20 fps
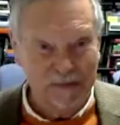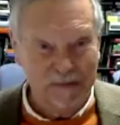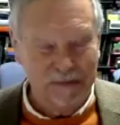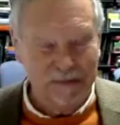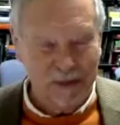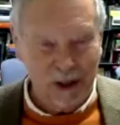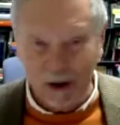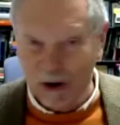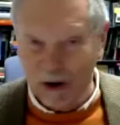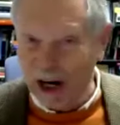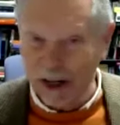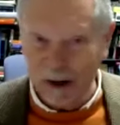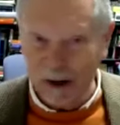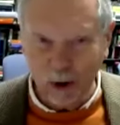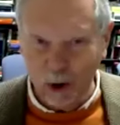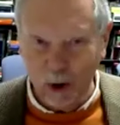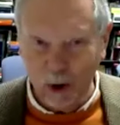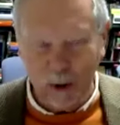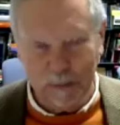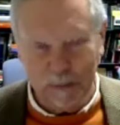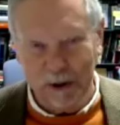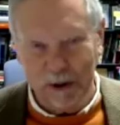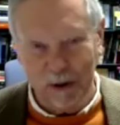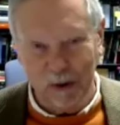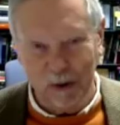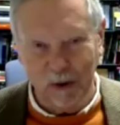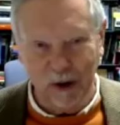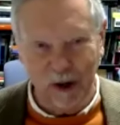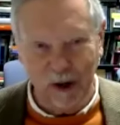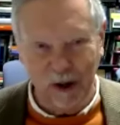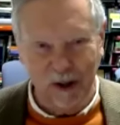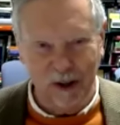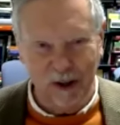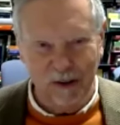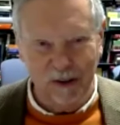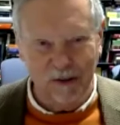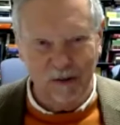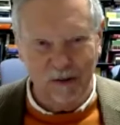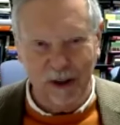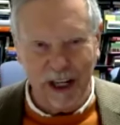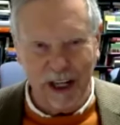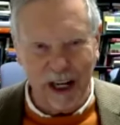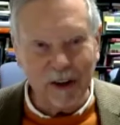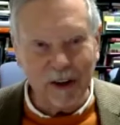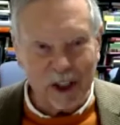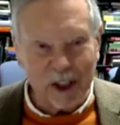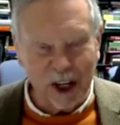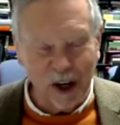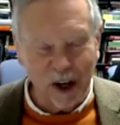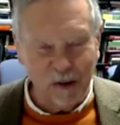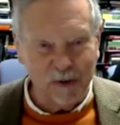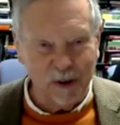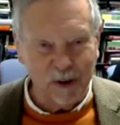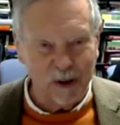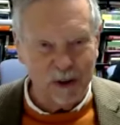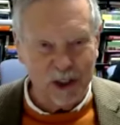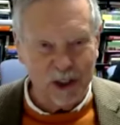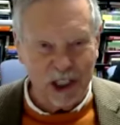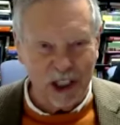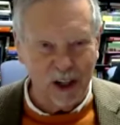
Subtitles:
You know, I grew up in a world without cell phones.